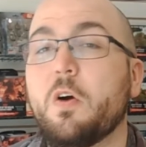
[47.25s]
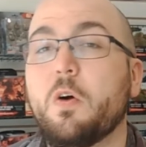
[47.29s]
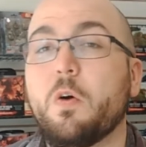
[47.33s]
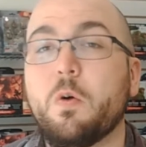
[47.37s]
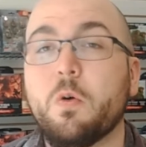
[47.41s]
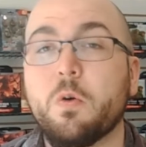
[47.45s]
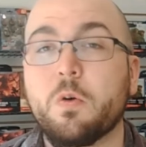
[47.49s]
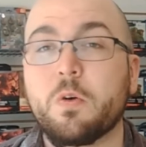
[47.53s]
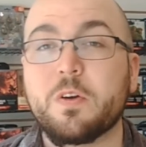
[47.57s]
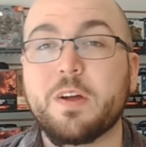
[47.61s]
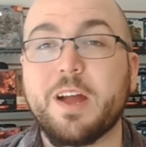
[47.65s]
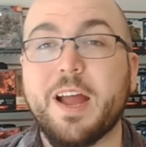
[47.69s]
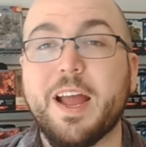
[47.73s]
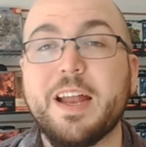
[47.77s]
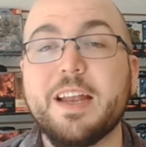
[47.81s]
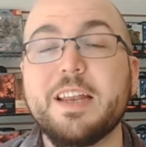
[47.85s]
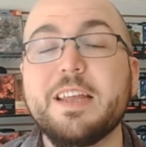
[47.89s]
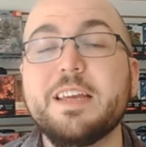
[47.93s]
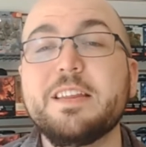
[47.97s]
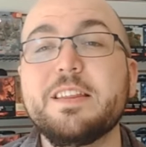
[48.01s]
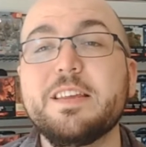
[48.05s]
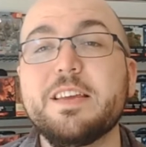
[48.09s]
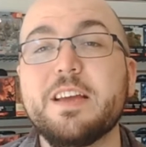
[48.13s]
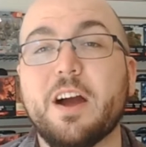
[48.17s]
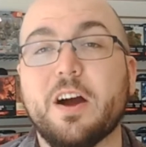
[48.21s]
or
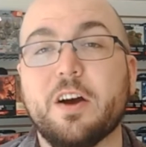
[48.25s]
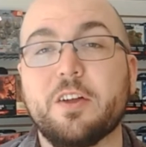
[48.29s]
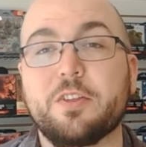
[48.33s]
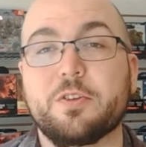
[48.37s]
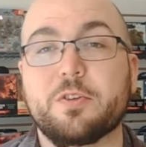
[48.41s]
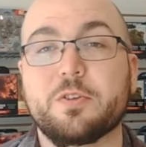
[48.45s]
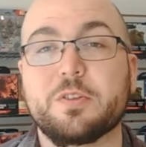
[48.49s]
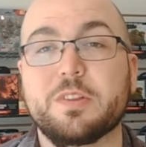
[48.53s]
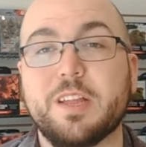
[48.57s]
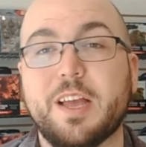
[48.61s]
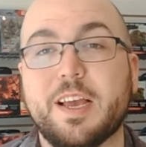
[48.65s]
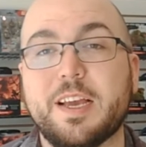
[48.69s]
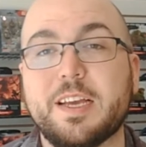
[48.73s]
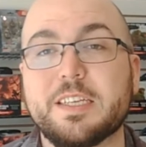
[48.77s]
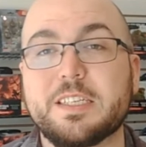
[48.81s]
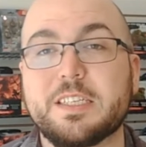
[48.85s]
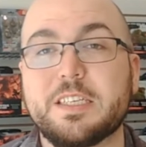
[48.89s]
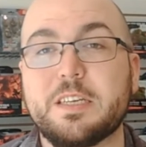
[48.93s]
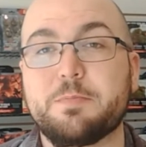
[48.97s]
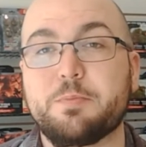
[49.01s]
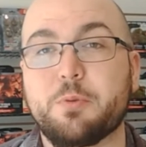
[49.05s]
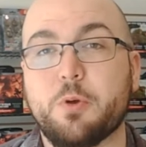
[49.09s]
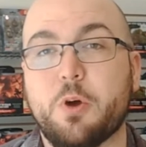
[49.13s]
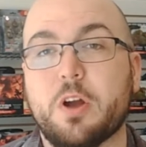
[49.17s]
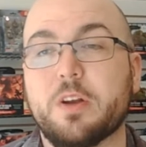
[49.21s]
any of the other
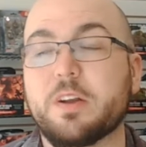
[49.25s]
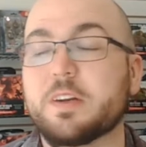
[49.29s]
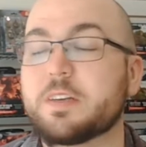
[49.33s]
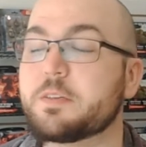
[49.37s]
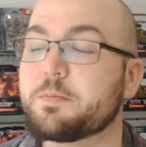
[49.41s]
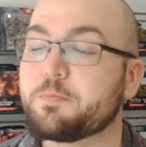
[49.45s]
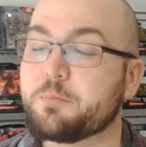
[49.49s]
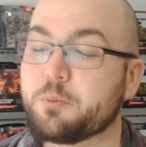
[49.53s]
legacy products.